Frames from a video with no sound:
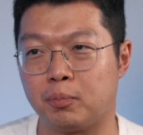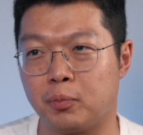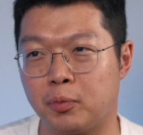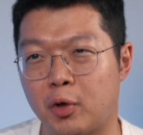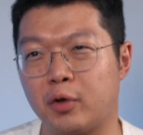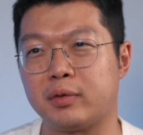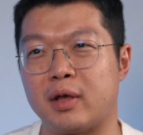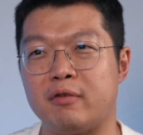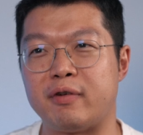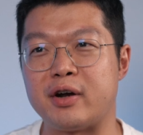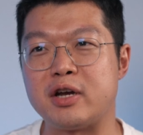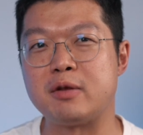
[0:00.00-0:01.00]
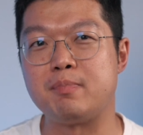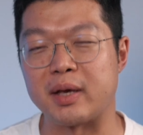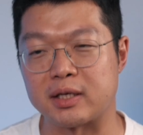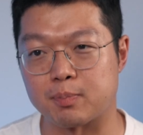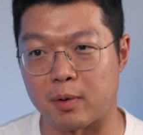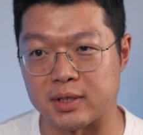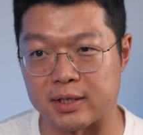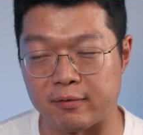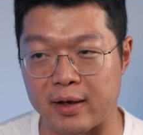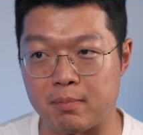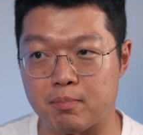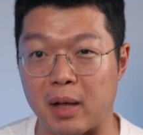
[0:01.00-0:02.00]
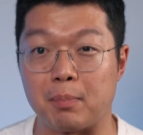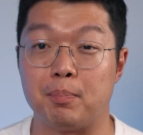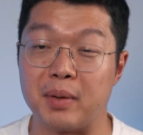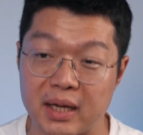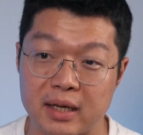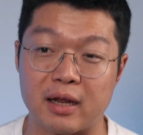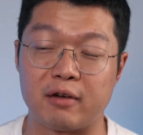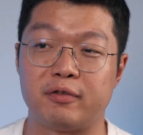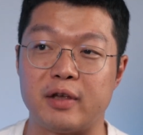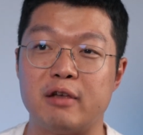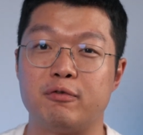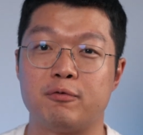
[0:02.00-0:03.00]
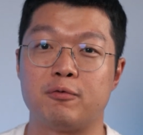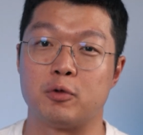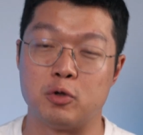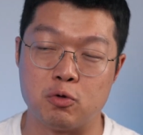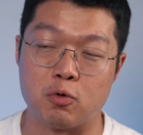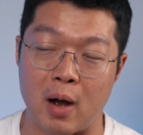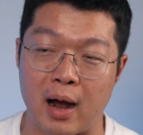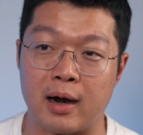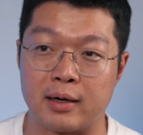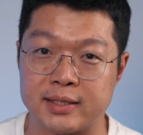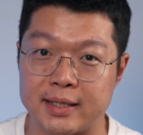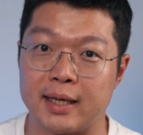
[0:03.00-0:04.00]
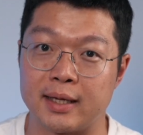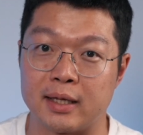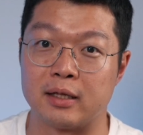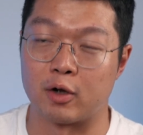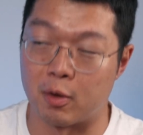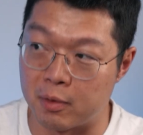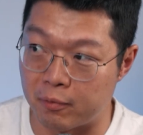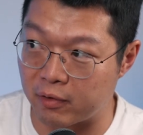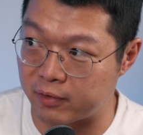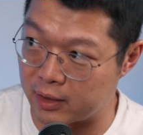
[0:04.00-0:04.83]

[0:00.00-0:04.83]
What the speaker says: Not a very big sports event, but big enough if you are staying in a Commonwealth